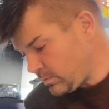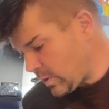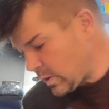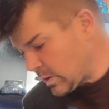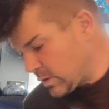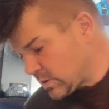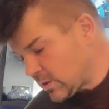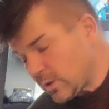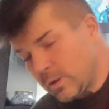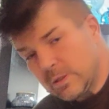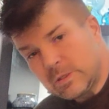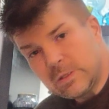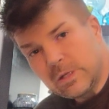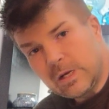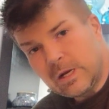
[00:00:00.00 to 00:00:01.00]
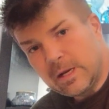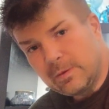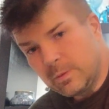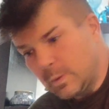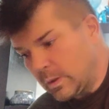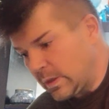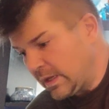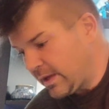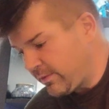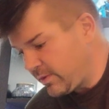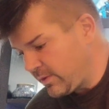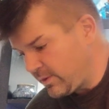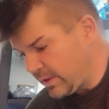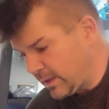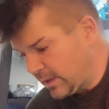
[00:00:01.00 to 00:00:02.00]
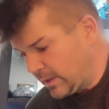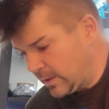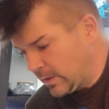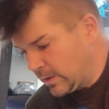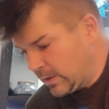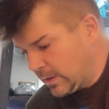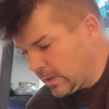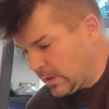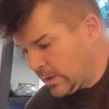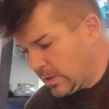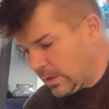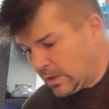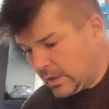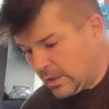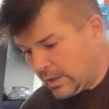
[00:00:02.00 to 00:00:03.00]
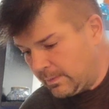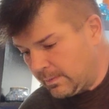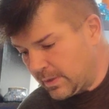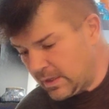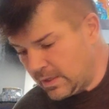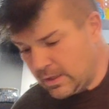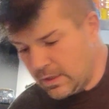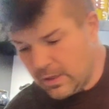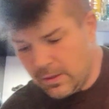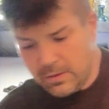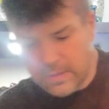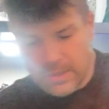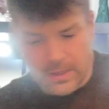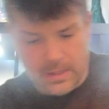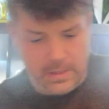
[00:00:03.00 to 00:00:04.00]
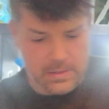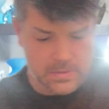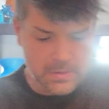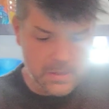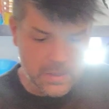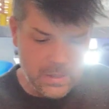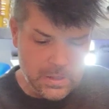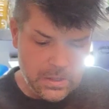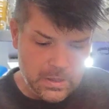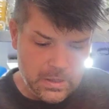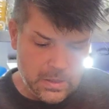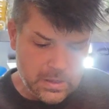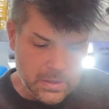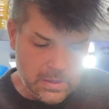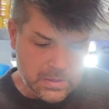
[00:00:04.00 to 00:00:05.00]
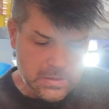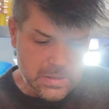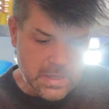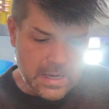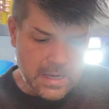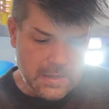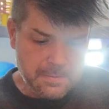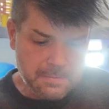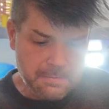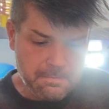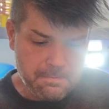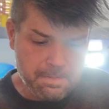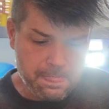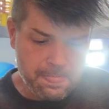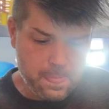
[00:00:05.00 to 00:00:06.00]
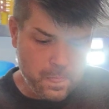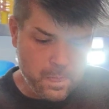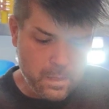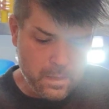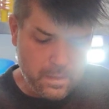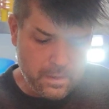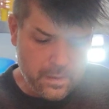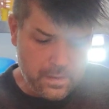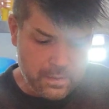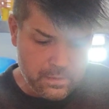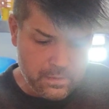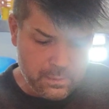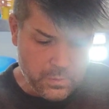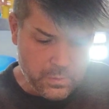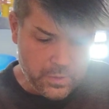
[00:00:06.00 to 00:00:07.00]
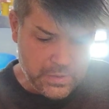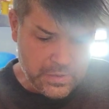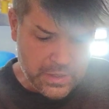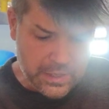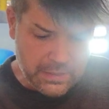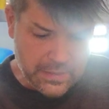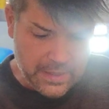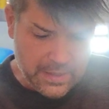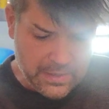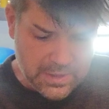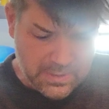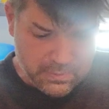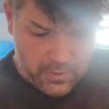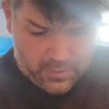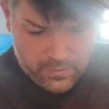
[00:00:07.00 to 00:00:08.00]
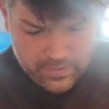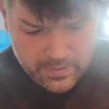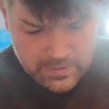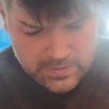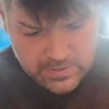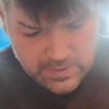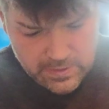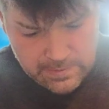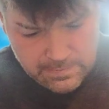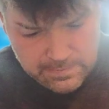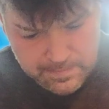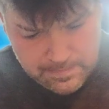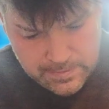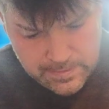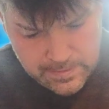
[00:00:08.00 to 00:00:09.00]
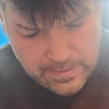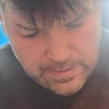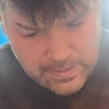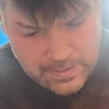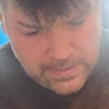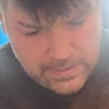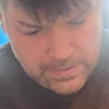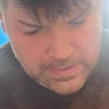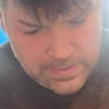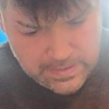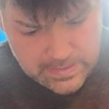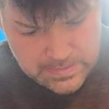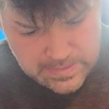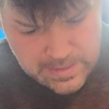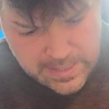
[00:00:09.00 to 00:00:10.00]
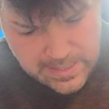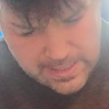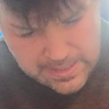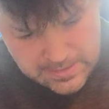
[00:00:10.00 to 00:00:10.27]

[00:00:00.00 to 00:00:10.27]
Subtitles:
So it's not a heavy thing. And the other thing is that when we talk about how small things are, is that